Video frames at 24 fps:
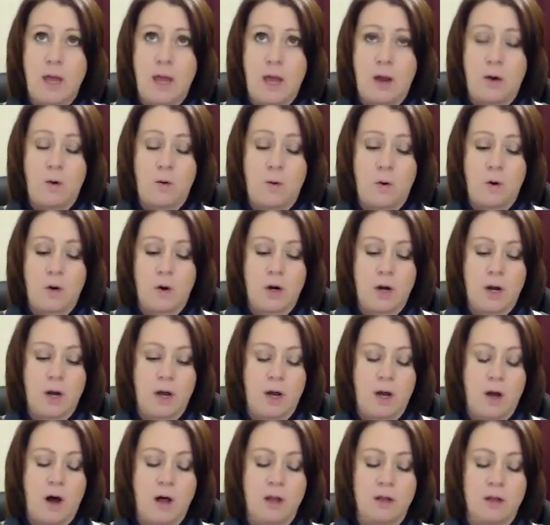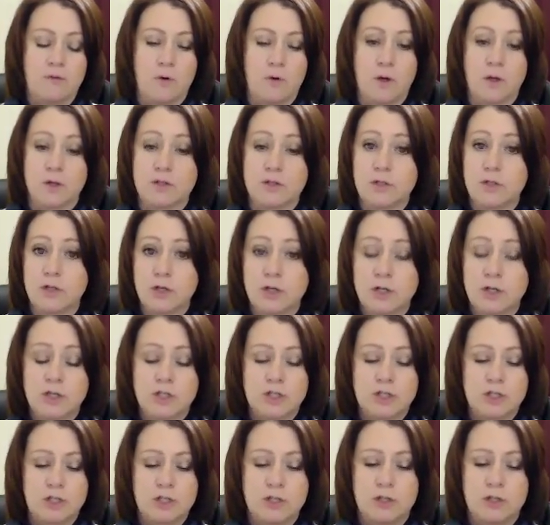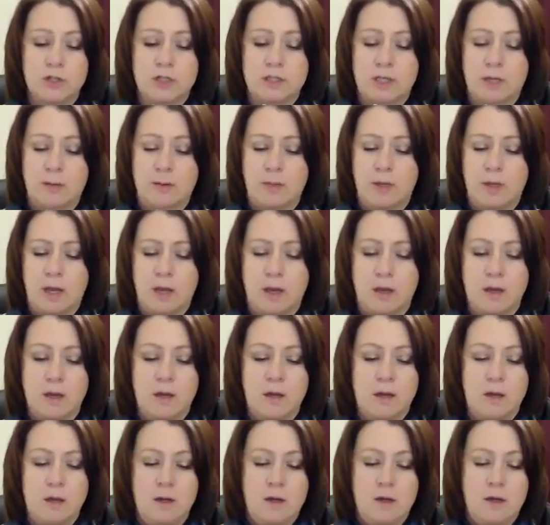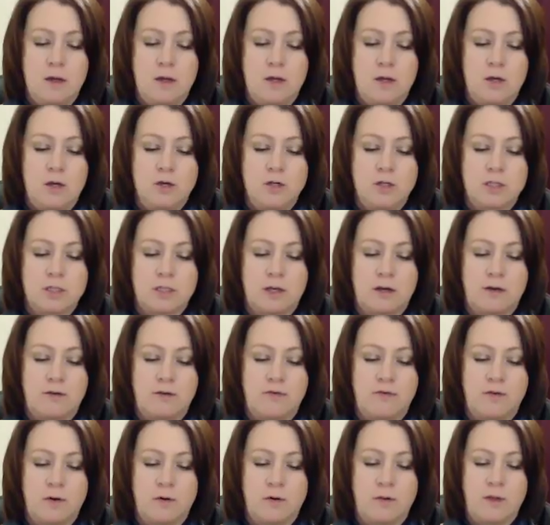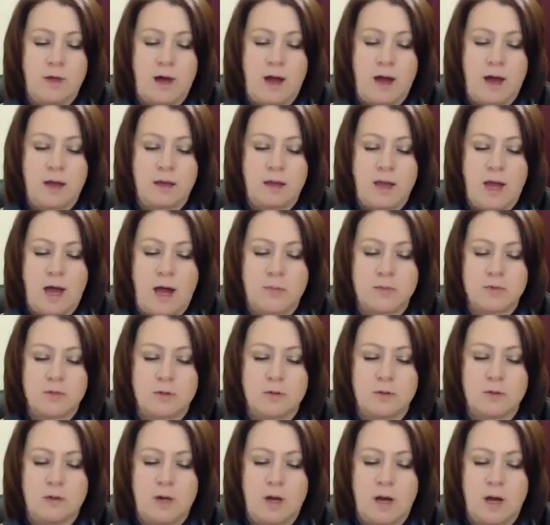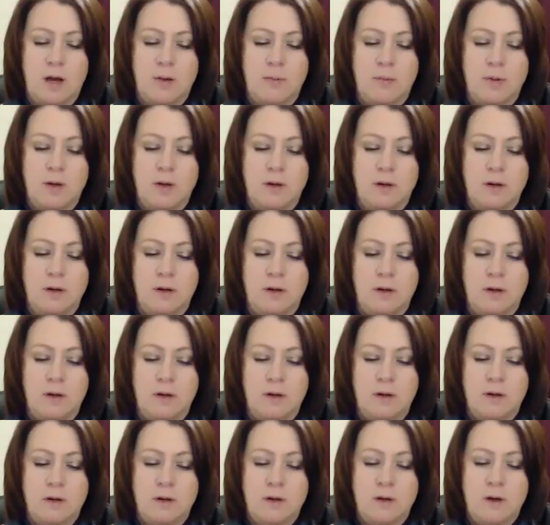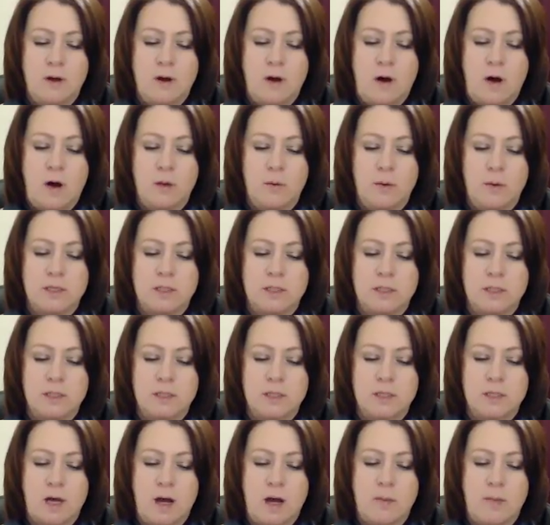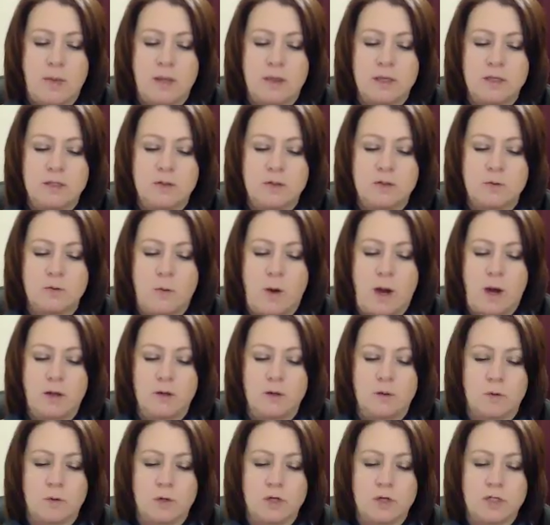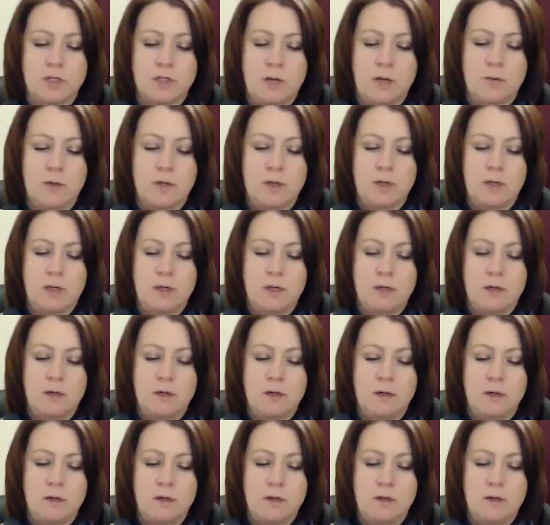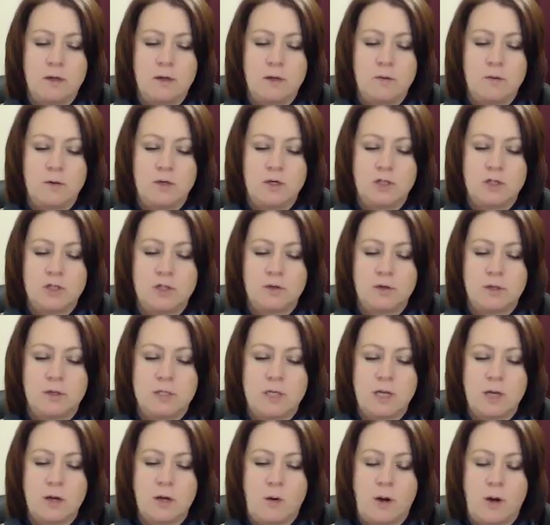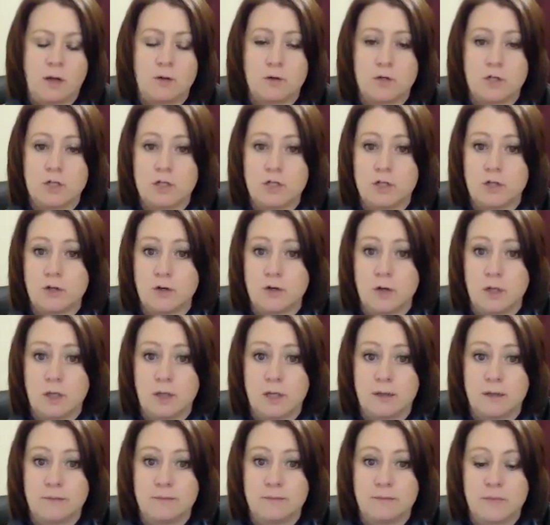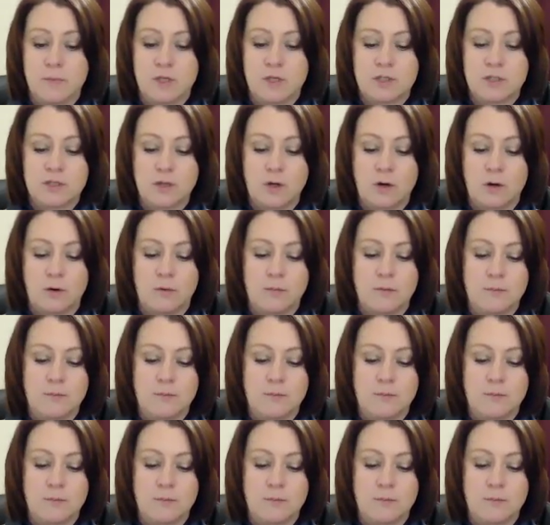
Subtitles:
or olive oil. So you're going to just do the same thing. You're just going to fill that capsule up all the way to the top. And this is wild orange that I put in here. which you can take wild orange internally. So